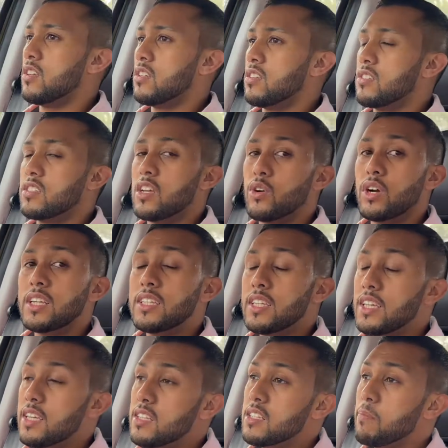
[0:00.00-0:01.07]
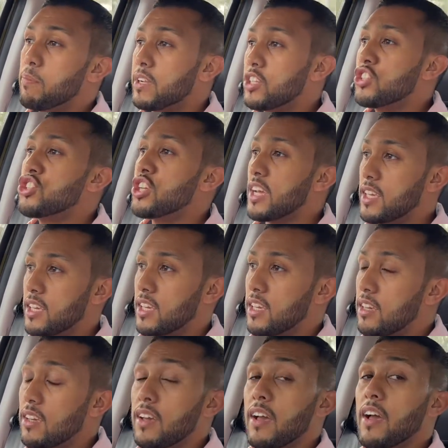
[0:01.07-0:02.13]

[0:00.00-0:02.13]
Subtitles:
So it is a bit shaky,